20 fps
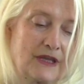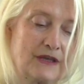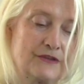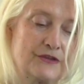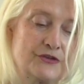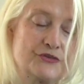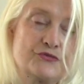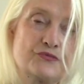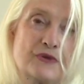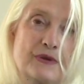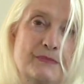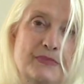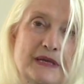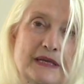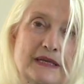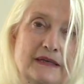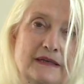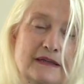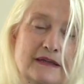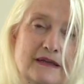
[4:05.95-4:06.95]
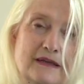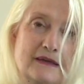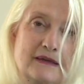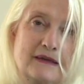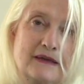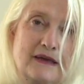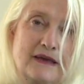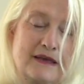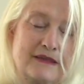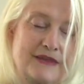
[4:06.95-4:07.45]
The dripping,
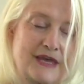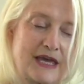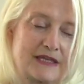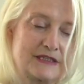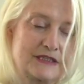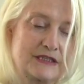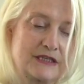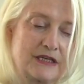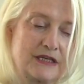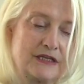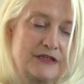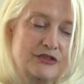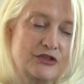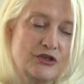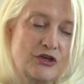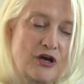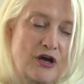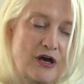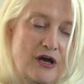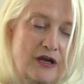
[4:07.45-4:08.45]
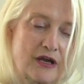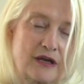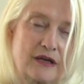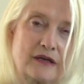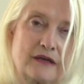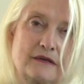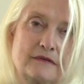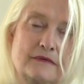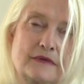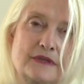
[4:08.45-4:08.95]
that's Hitchcock,
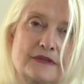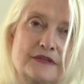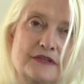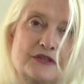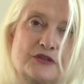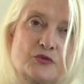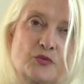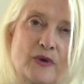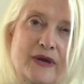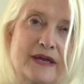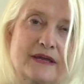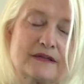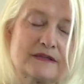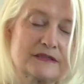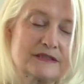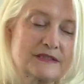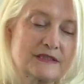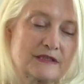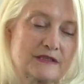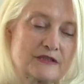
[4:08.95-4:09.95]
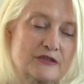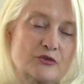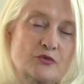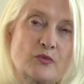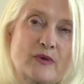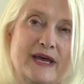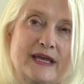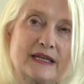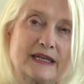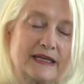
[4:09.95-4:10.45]
the swells
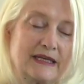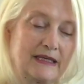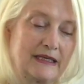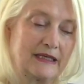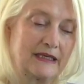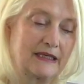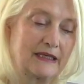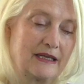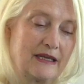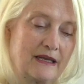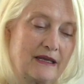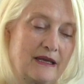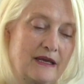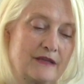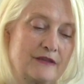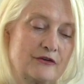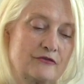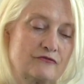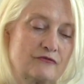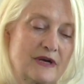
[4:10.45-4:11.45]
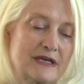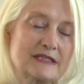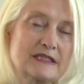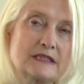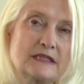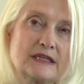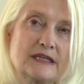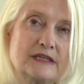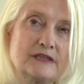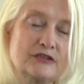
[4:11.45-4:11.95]
swelling, the
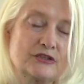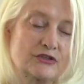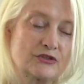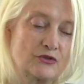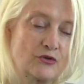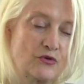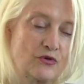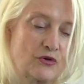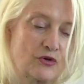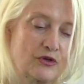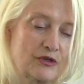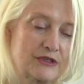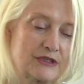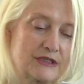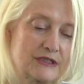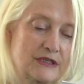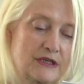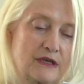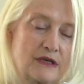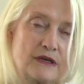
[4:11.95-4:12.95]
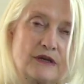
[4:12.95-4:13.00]
rustling swords,